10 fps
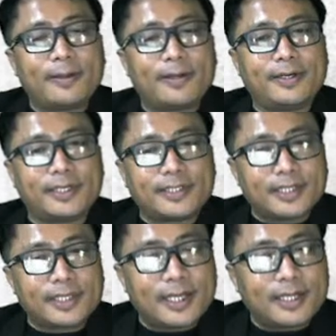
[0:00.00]

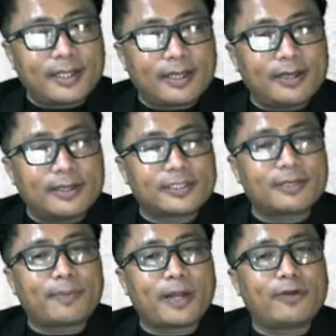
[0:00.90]
resulting in the
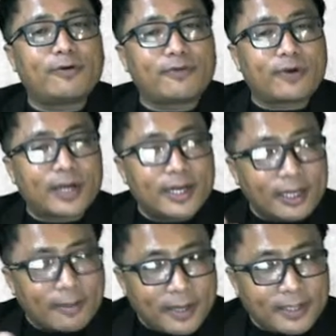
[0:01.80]
supply of
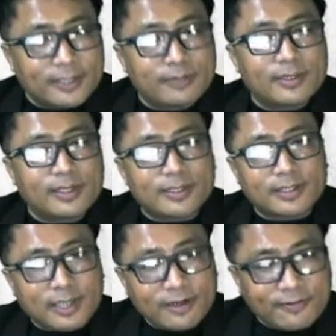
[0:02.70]
organic matter to the
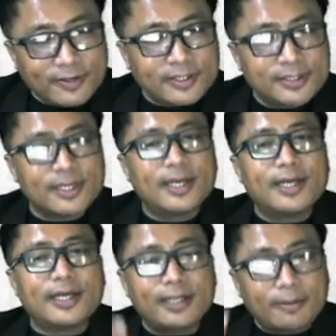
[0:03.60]
surface,
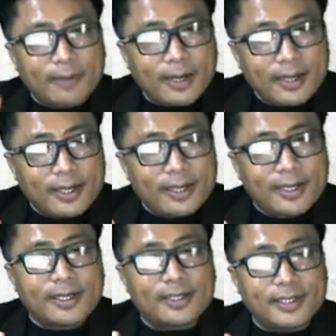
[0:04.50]
thereby
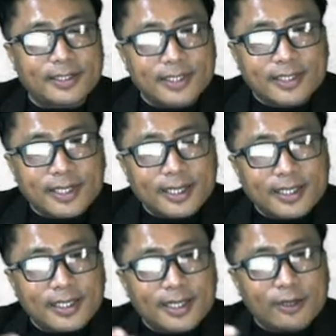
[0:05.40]
resulting
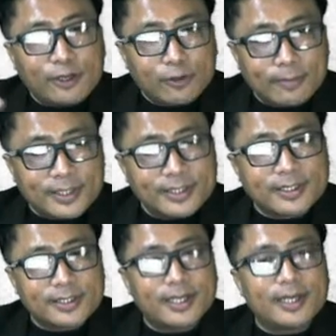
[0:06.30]
in the
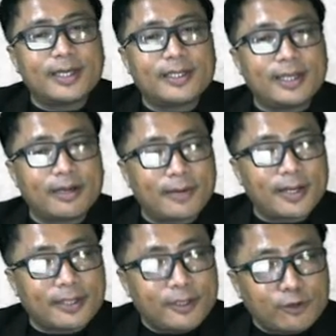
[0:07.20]
humus.
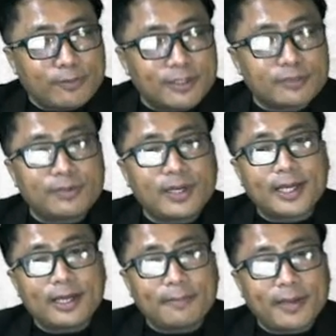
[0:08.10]
Thereby the humus will
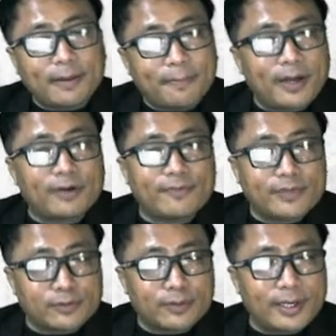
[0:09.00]
again become part of
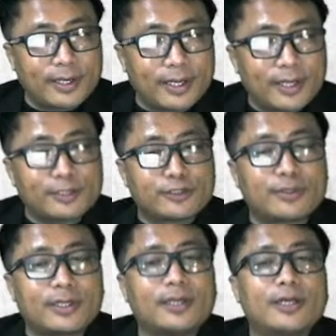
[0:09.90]
a soil.
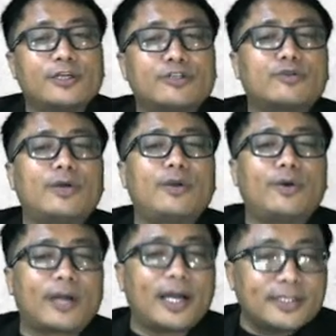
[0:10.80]
So the soil
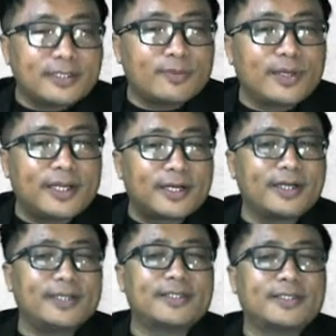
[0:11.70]
horizon will
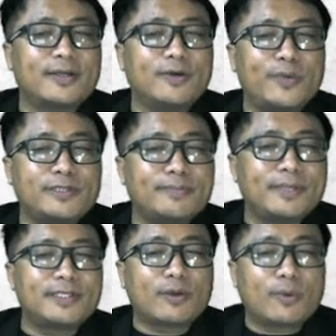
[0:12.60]
increase, which
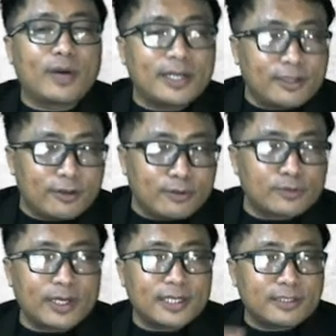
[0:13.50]
means the quality of
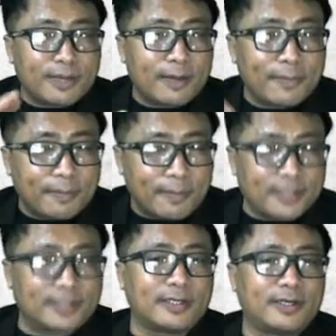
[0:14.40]
soil is becoming
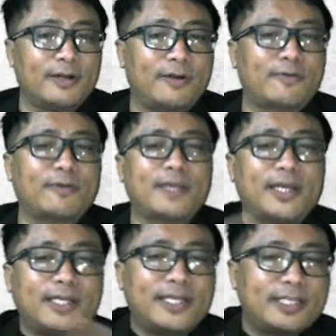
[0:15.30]
better from the
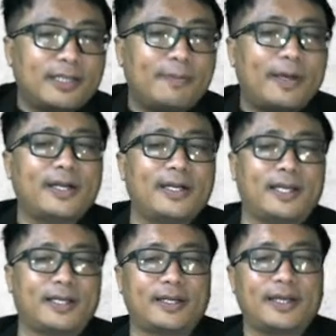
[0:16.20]
initial barren
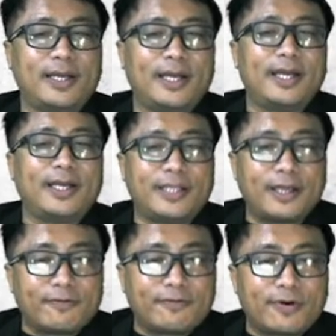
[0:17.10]
land.
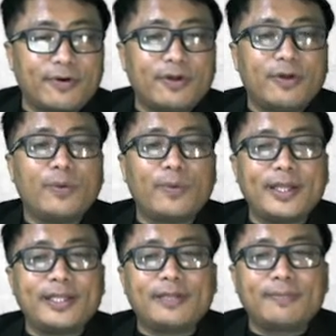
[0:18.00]
Therefore,
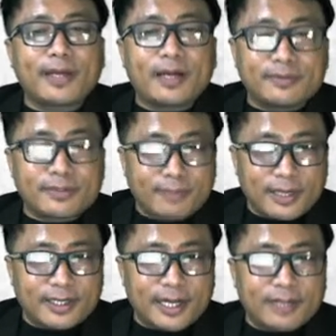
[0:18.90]
when it becomes
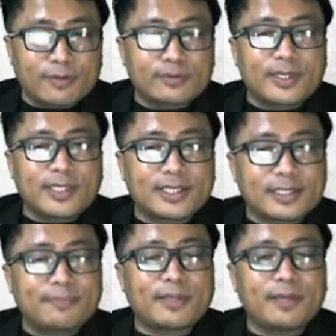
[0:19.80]
better, and also at the
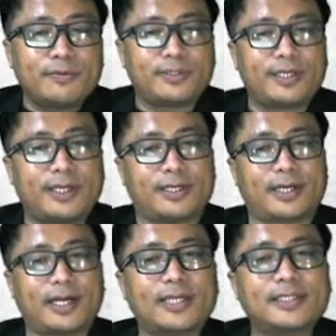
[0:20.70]
same time you see here,
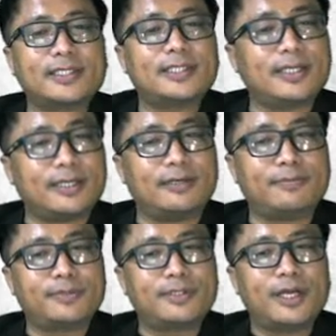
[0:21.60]
grasses and
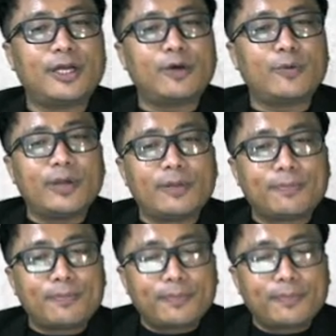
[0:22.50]
herbs will